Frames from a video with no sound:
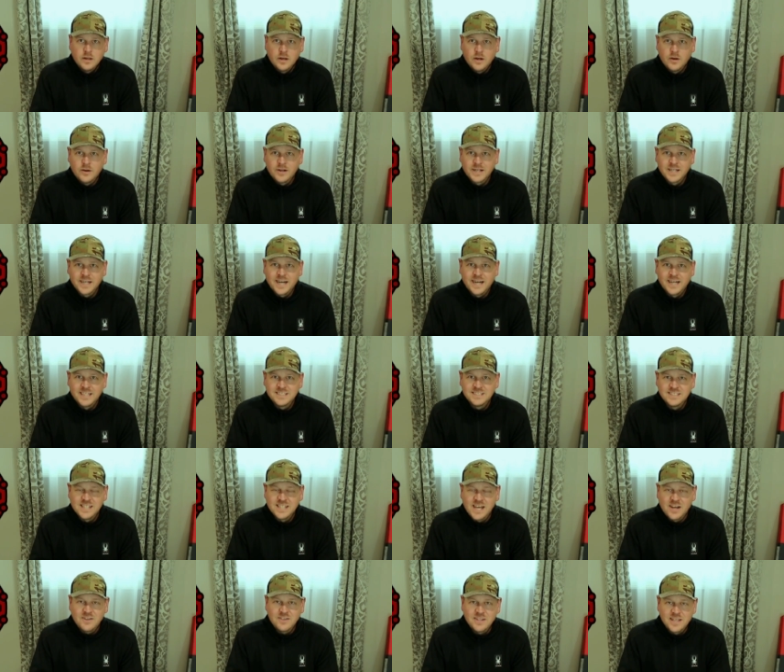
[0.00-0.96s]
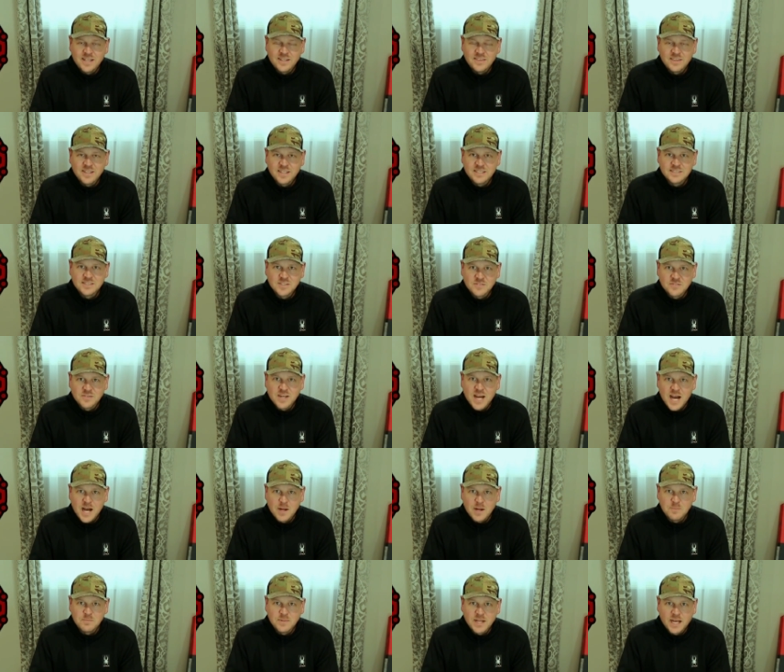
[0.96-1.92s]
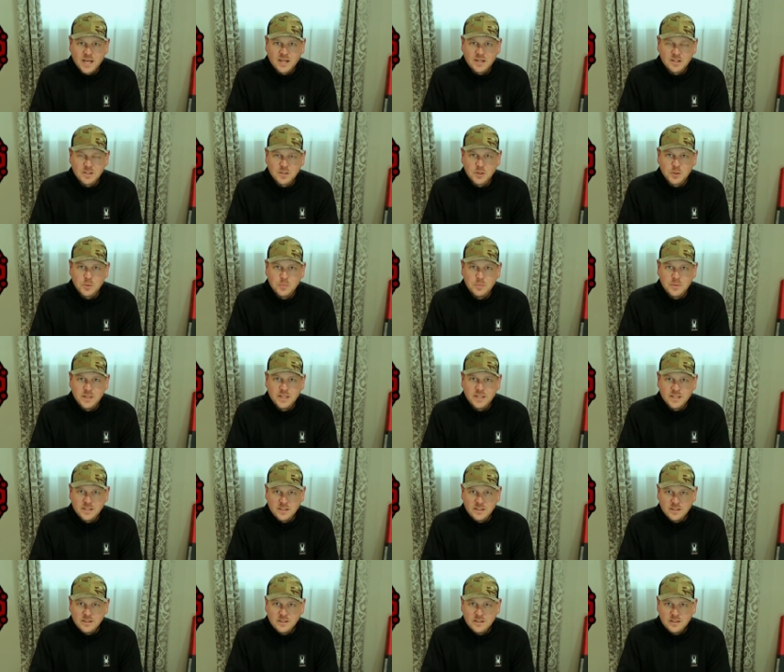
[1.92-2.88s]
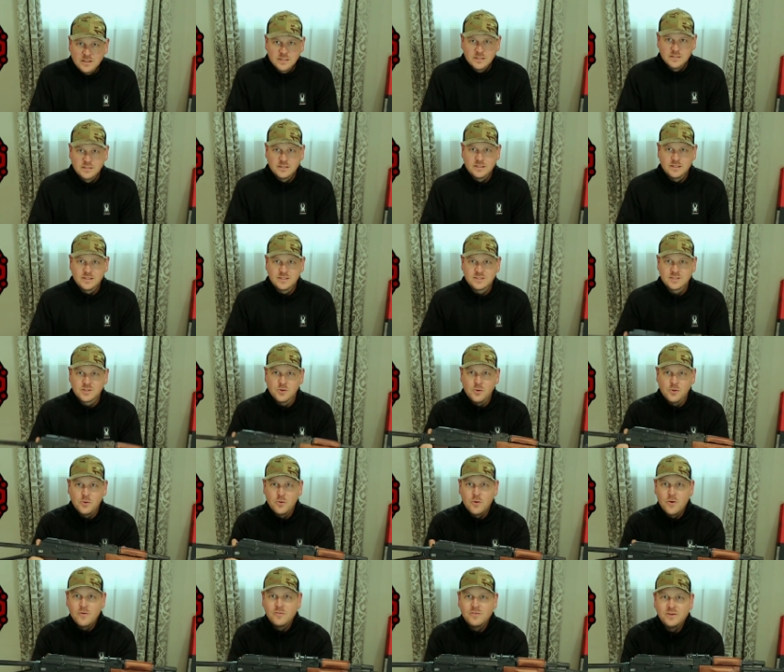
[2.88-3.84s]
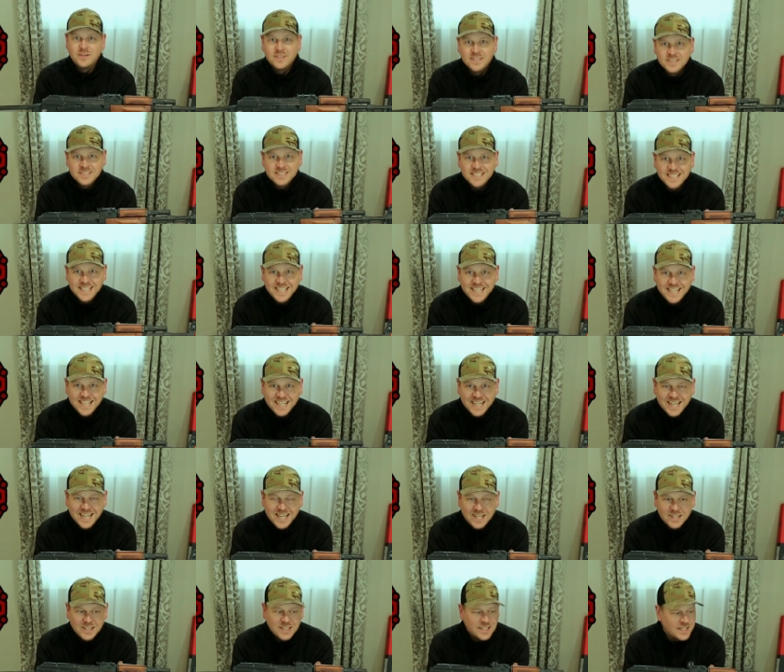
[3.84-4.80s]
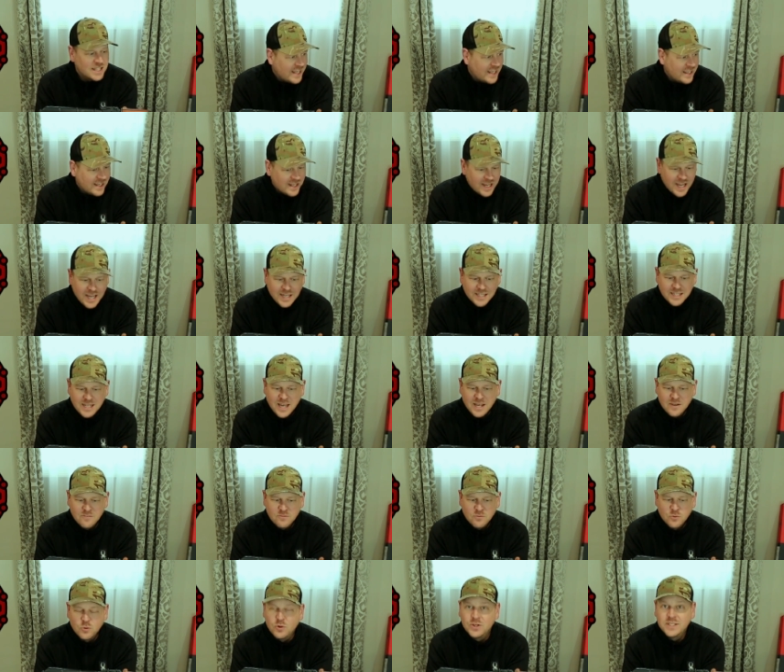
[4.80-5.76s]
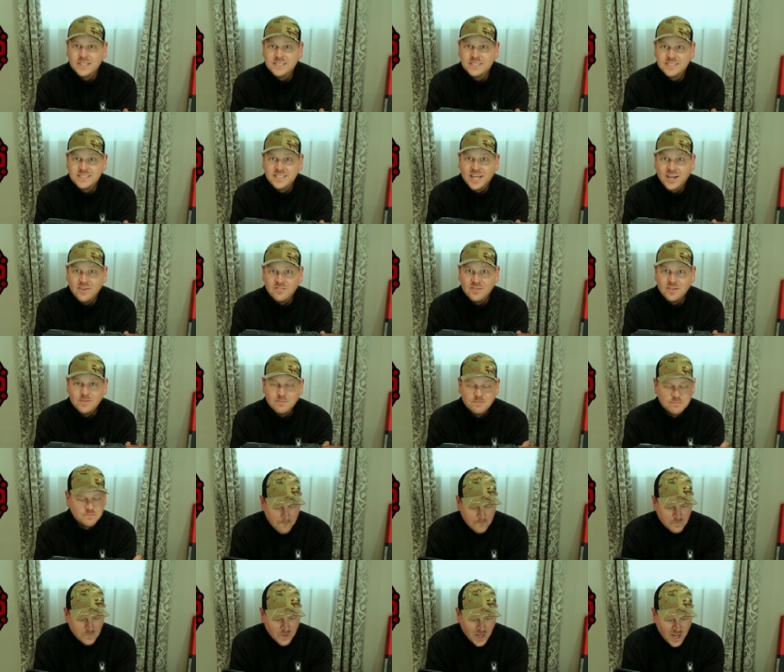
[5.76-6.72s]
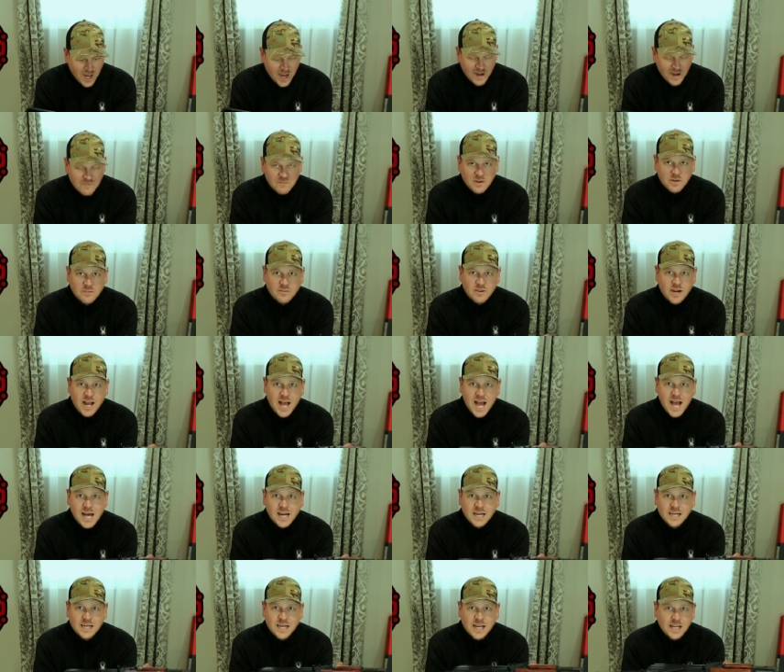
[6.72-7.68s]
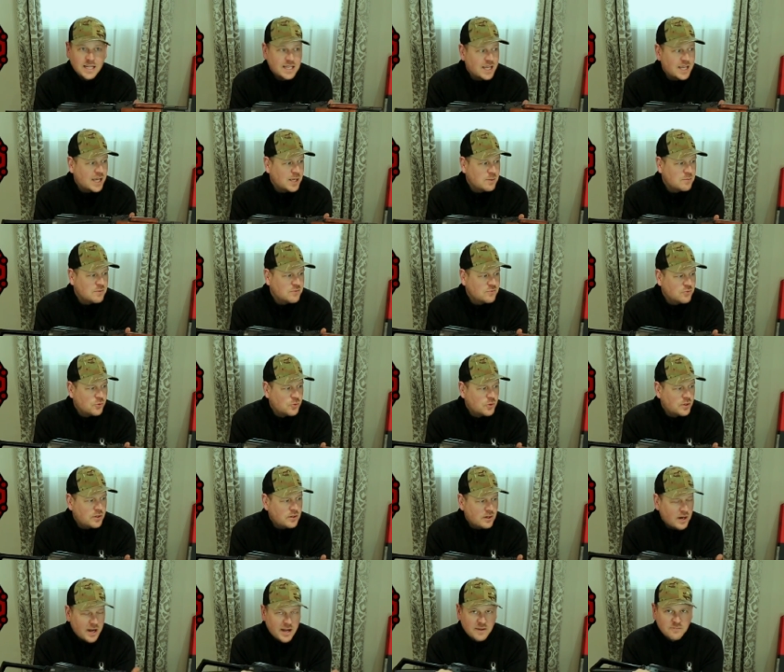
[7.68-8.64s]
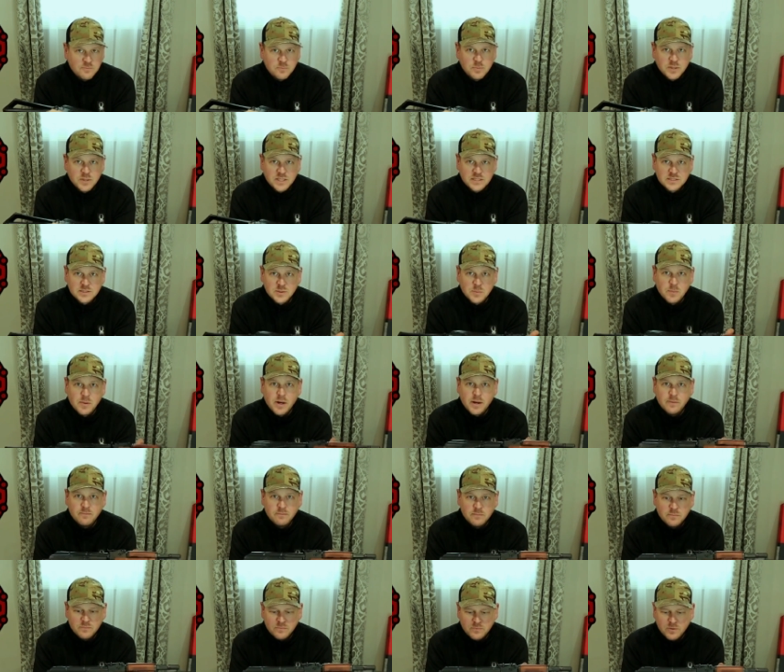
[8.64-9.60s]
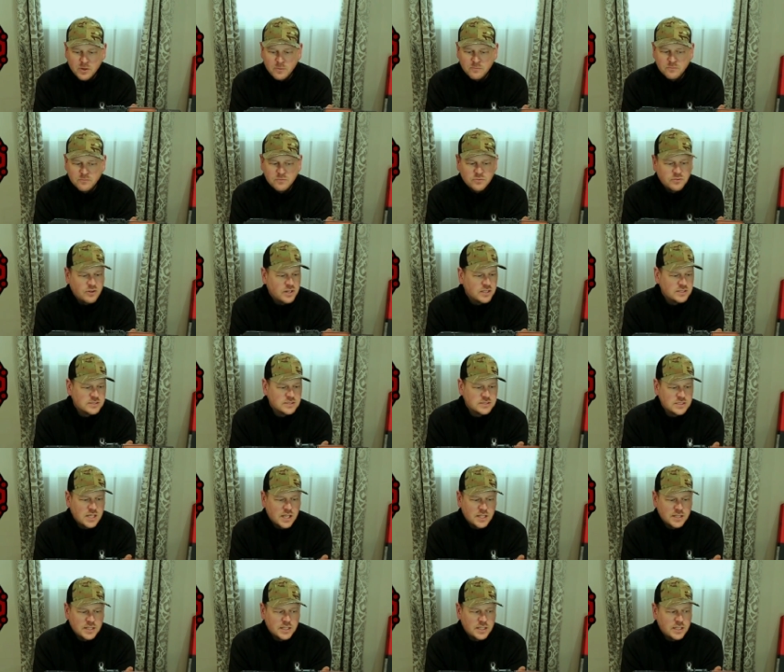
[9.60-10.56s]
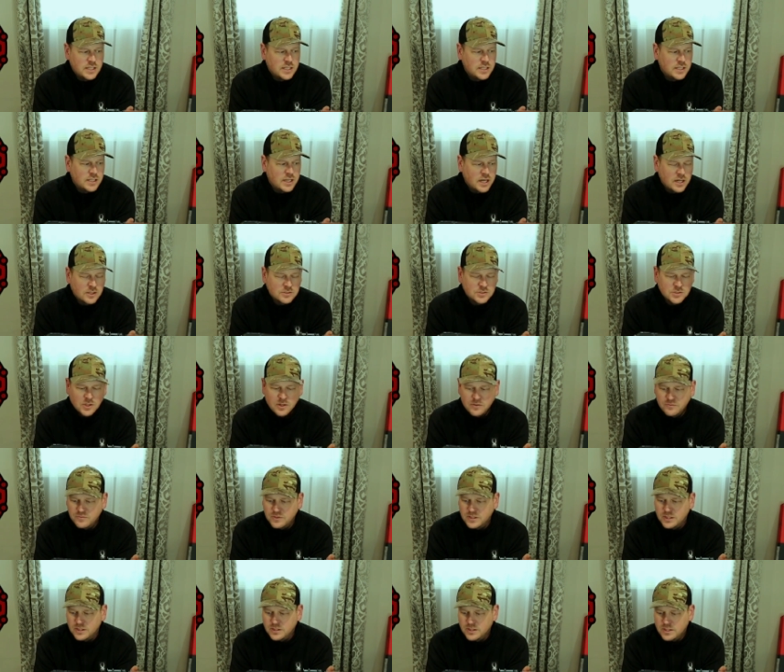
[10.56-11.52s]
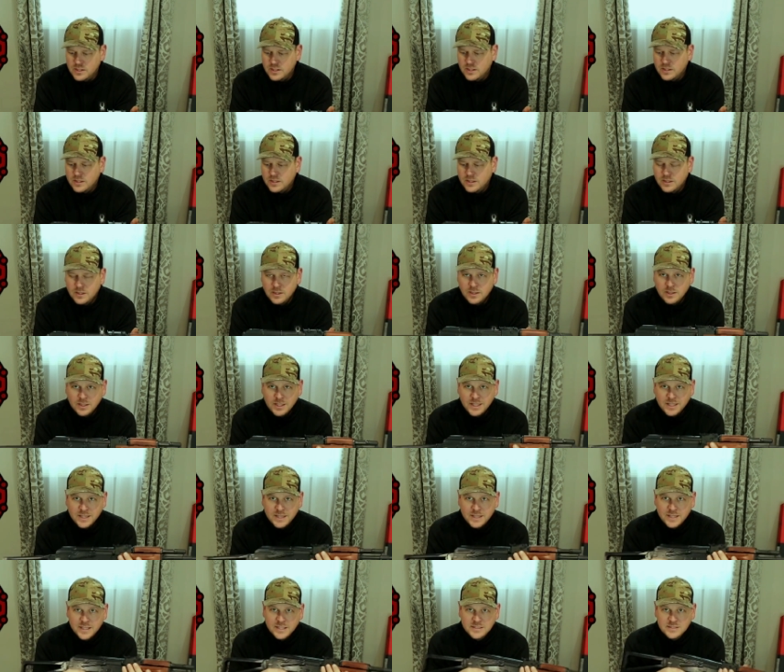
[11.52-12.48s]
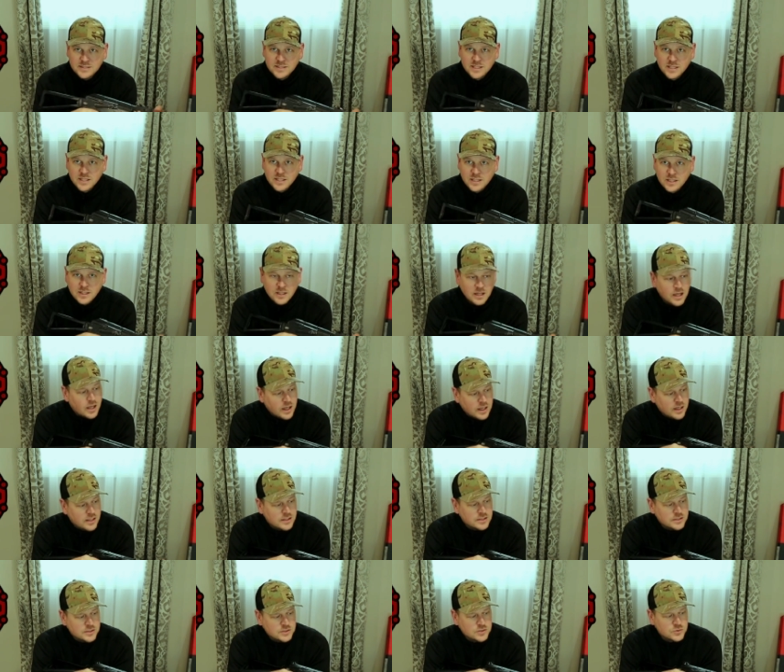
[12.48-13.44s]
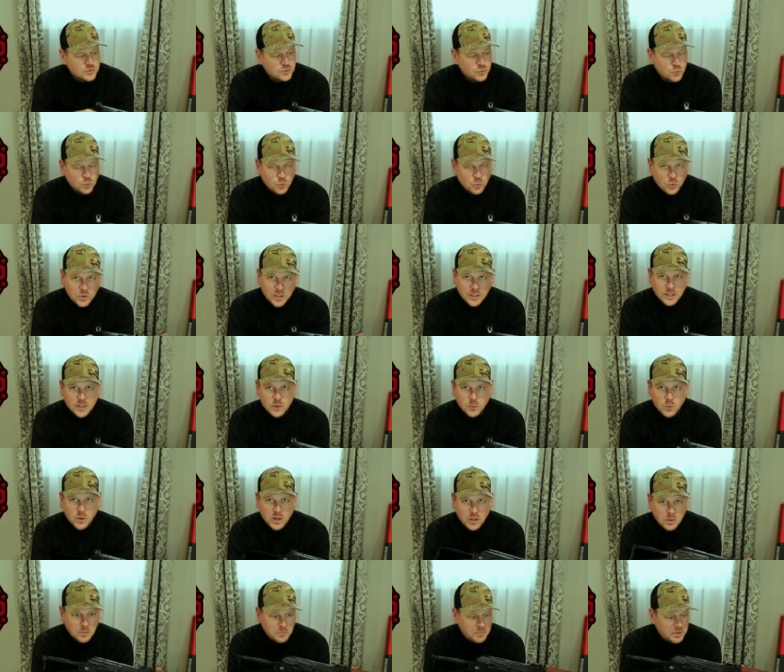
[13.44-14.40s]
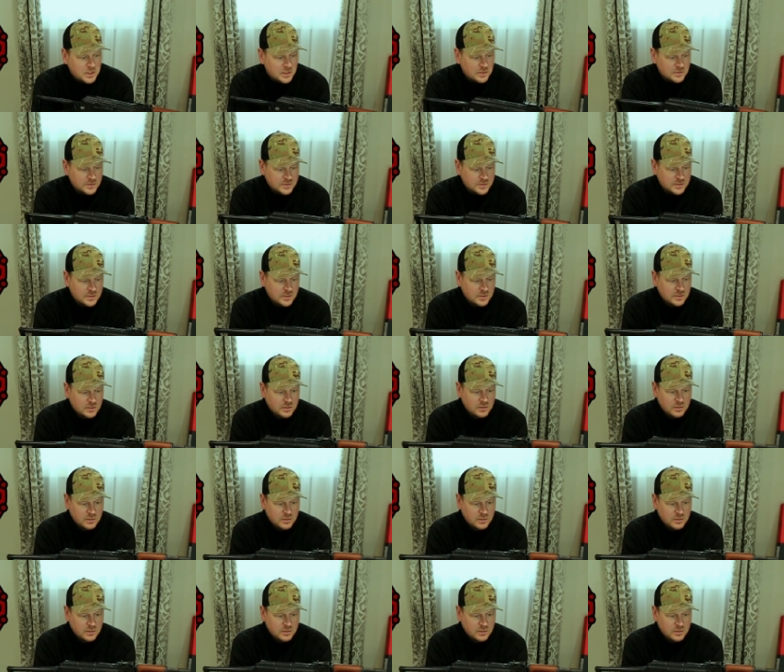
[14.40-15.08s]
All right guys, now that things have calmed down a little bit, let's go over this E&L AK-47. I've never had an AK before. I've picked some up from friends on the airsoft field. This thing is really well built.